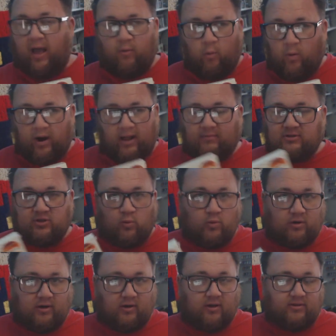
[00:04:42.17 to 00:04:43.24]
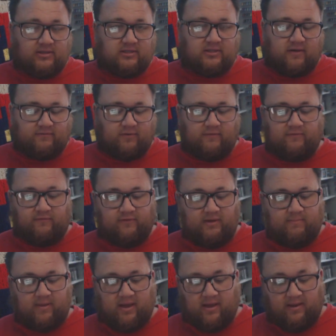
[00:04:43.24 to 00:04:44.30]
when I was ordering all this stuff off of
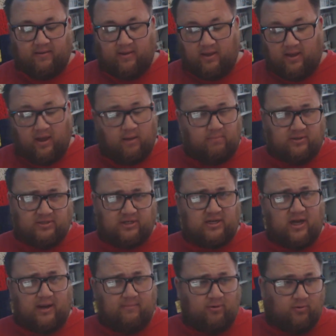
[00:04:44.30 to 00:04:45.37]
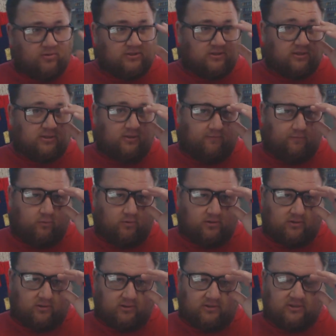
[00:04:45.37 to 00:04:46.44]
eBay, a bunch of Commodore
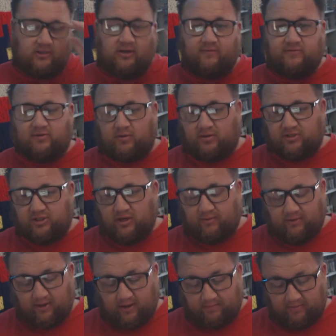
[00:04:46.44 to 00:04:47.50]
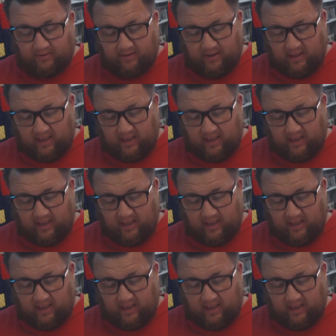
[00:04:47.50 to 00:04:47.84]
64 stuff started showing up.